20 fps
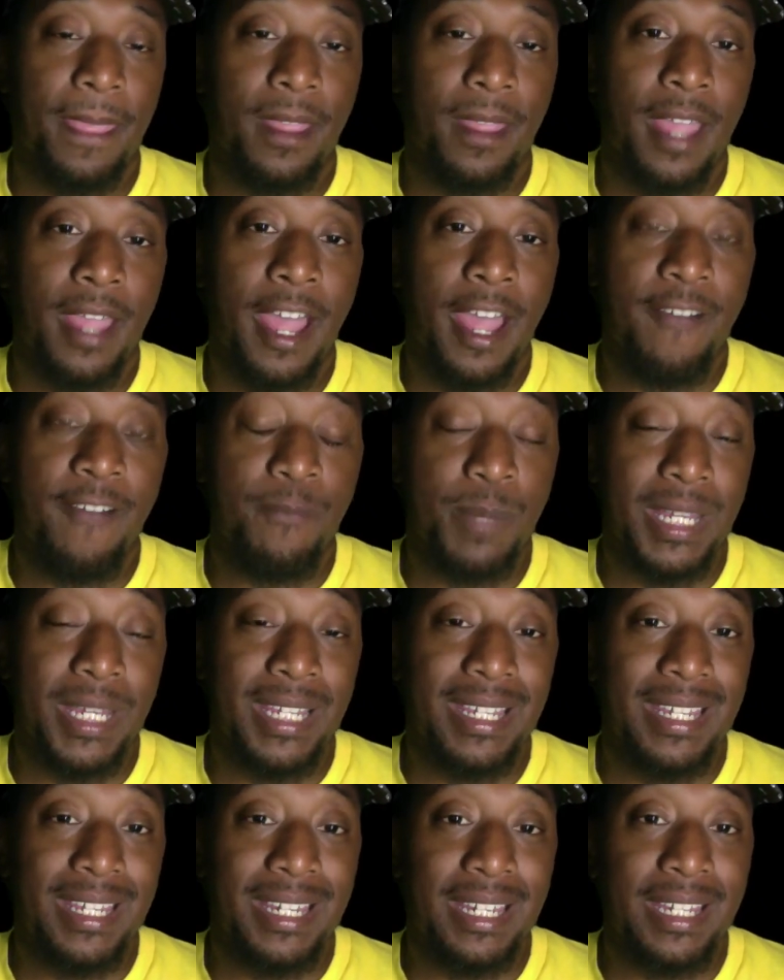have
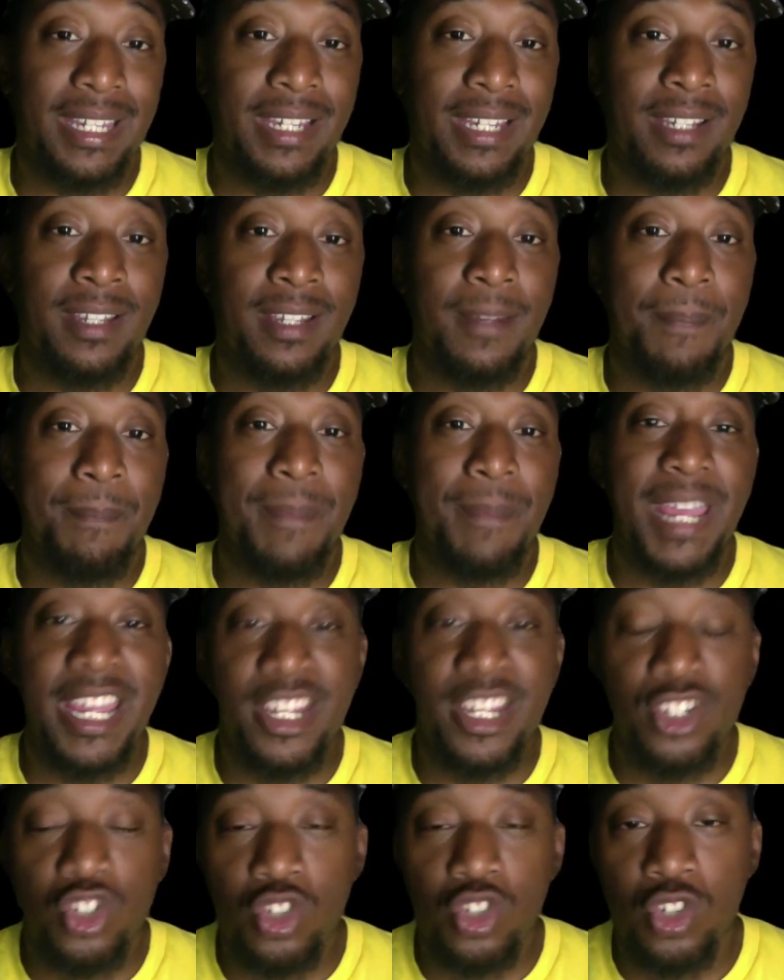been getting
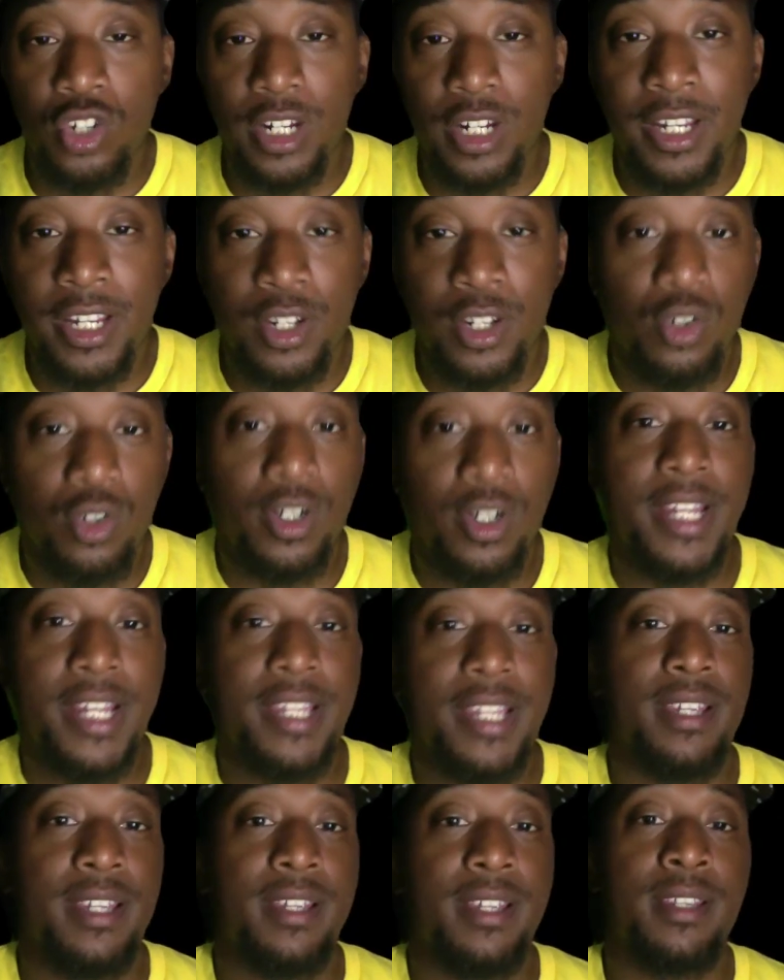major
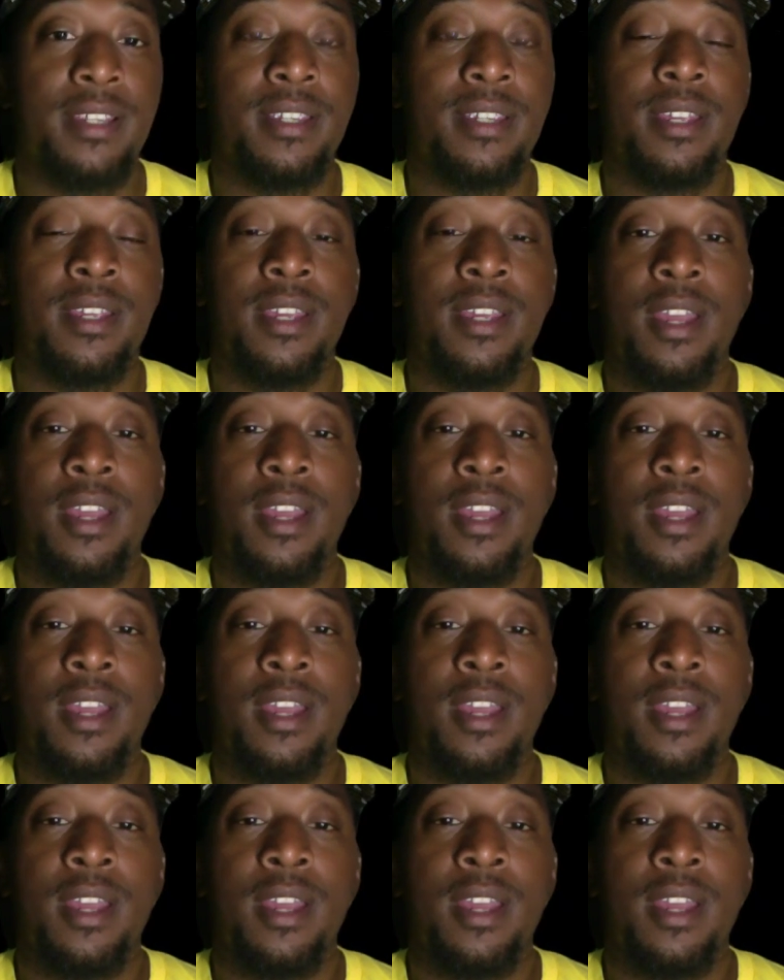increases